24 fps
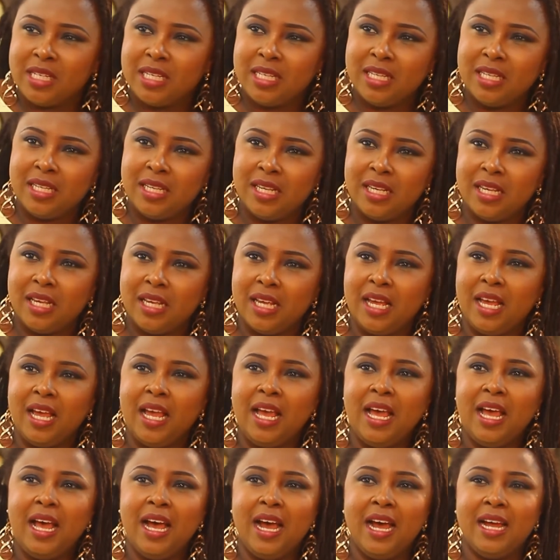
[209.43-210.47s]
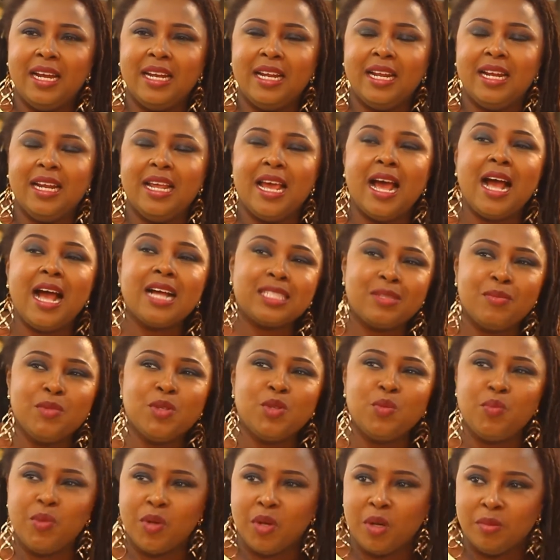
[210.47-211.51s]
eh, and then he asked me
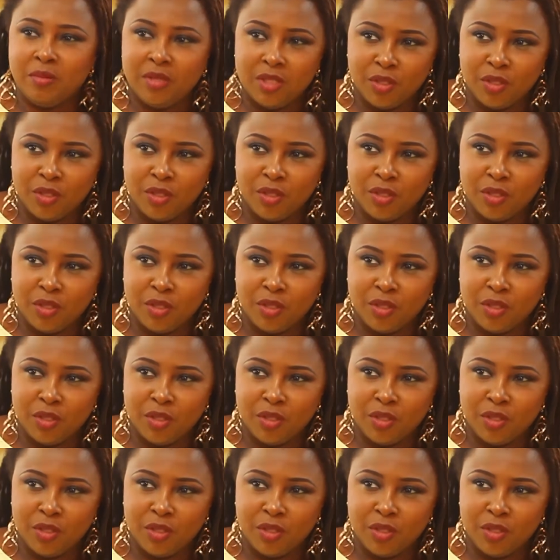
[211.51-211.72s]
to pick up the